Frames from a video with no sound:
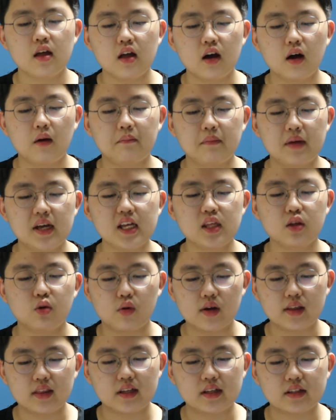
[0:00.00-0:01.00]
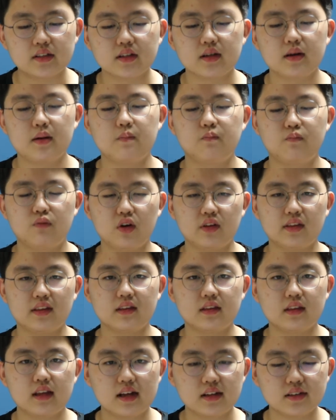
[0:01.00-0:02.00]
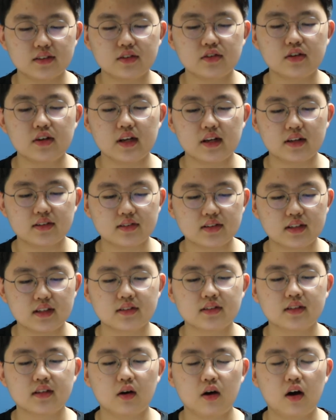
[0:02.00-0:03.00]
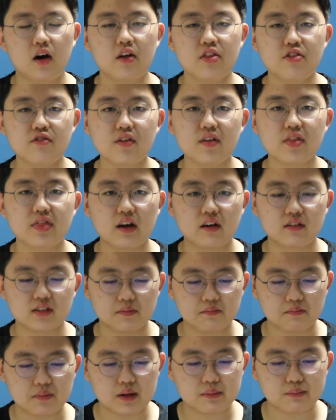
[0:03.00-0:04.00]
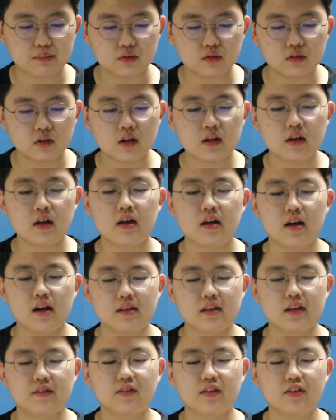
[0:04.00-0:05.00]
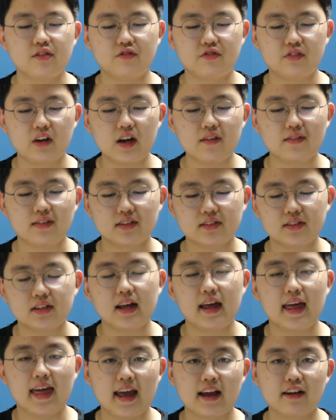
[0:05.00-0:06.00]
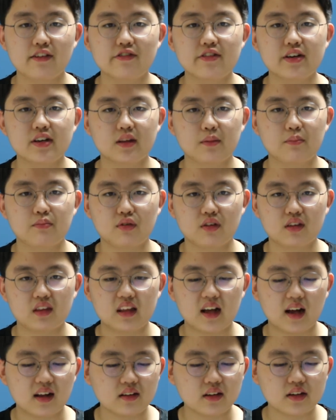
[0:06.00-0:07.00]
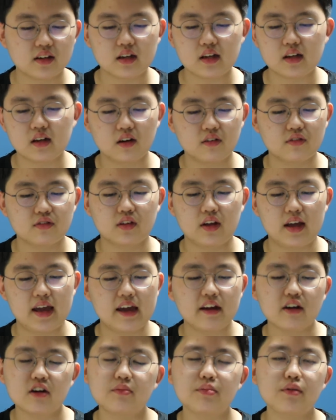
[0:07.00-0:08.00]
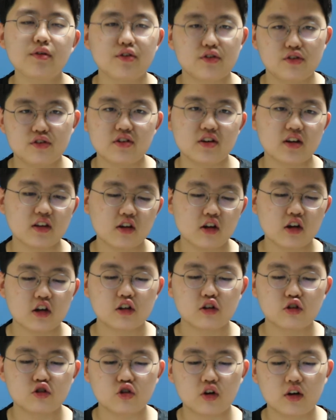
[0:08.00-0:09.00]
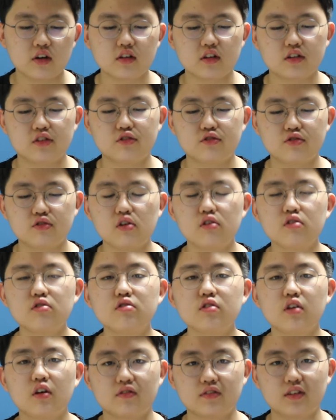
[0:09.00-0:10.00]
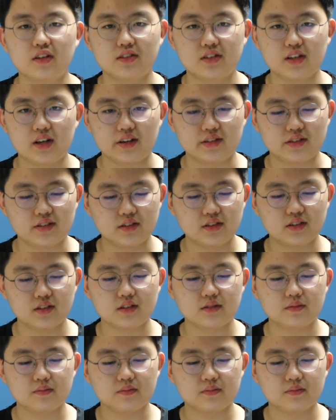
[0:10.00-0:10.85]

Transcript: On May 20th, protesters exceeded 100,000 people, and even drivers, angry at the brutality of the airborne unit, joined the struggle of the citizens.